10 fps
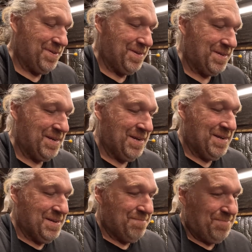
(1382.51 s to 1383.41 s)
work,
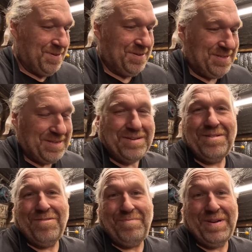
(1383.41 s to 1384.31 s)
but
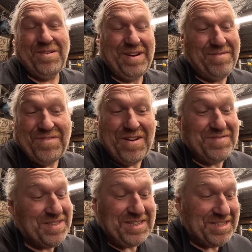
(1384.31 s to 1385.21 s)
I've been on it
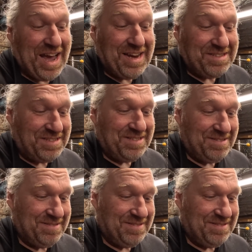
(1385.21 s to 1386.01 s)
5 or 6 days.